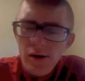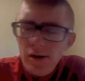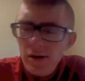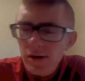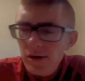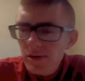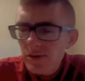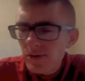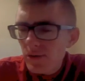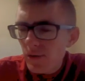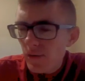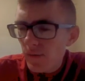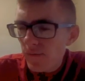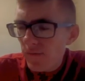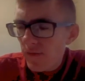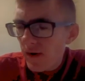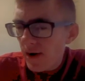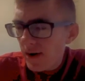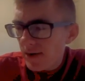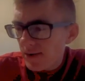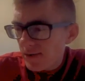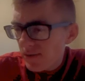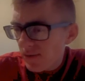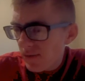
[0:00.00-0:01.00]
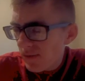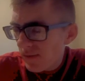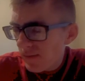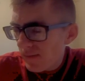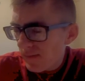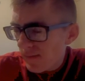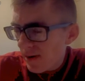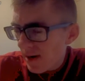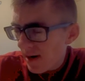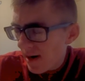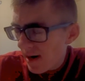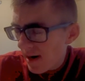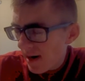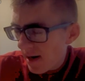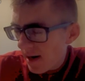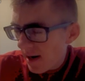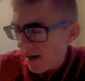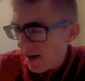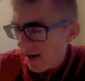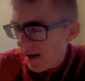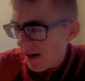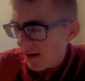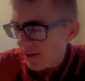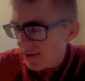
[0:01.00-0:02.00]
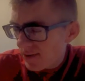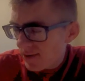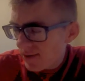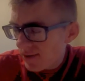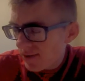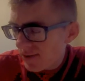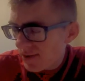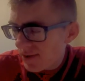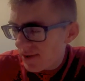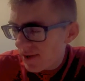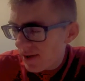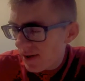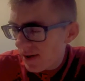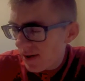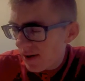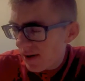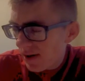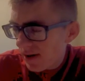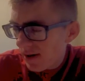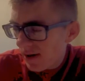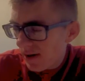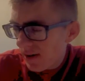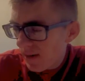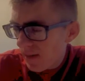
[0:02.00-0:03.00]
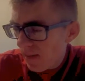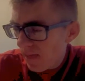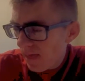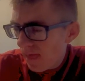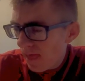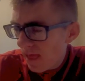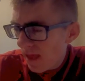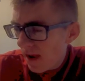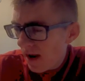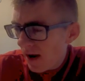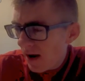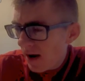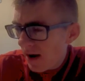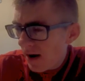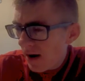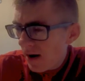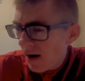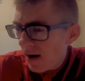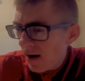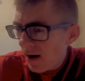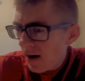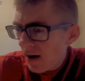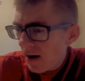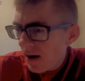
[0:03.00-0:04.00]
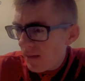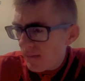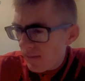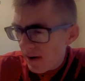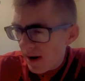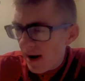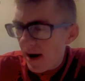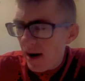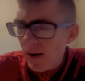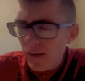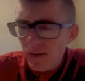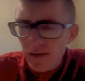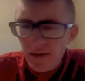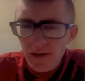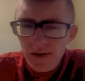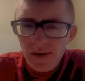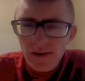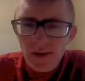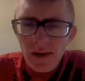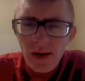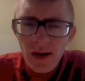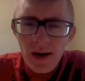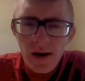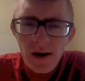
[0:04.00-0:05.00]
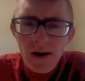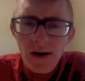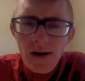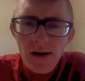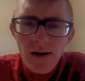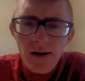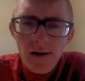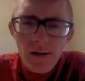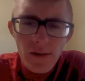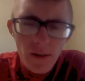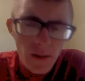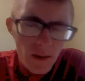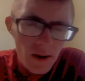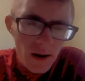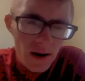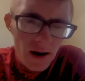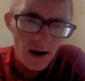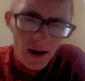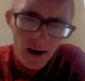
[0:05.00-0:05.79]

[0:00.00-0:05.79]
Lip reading: So if I was going by how juicy, by how good they are, I'd